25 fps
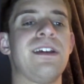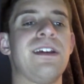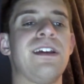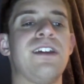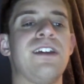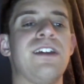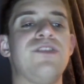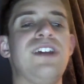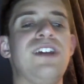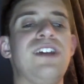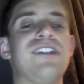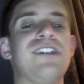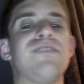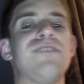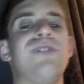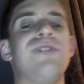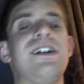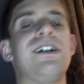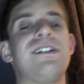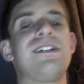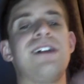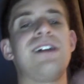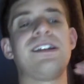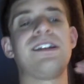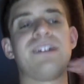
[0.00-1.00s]
Jaxson
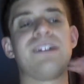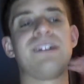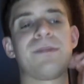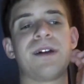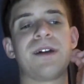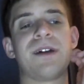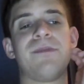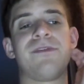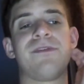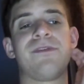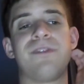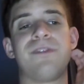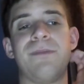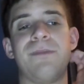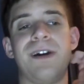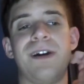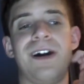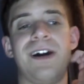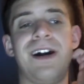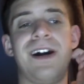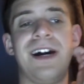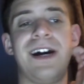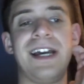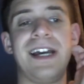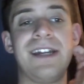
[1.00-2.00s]
Ryker ended up coming from
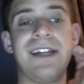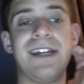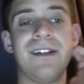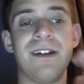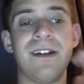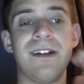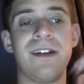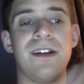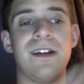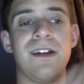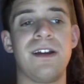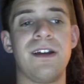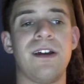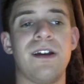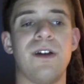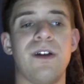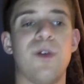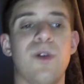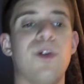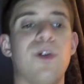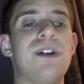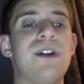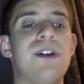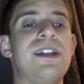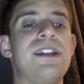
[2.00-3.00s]
behind.
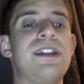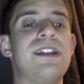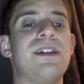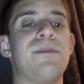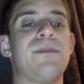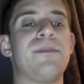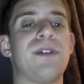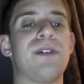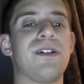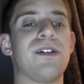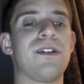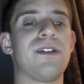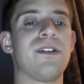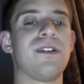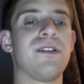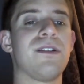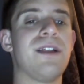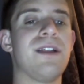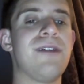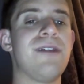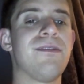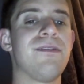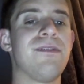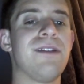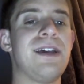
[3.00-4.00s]
Orton ended up
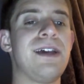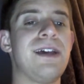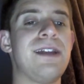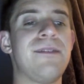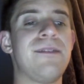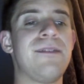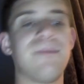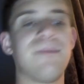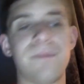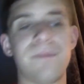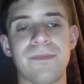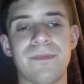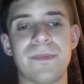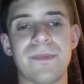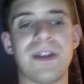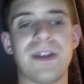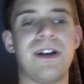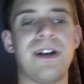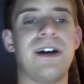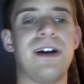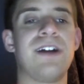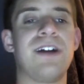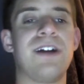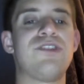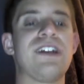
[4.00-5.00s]
leveling
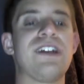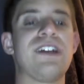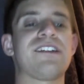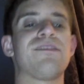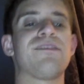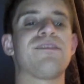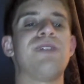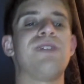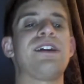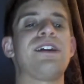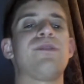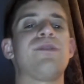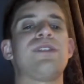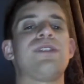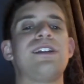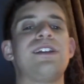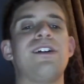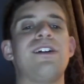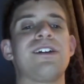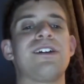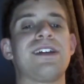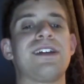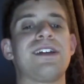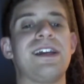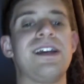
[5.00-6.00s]
uh, Jaxson Ryker with the
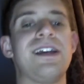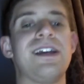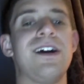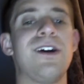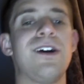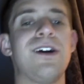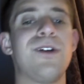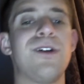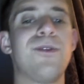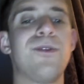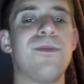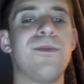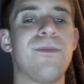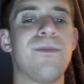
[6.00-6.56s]
RKO.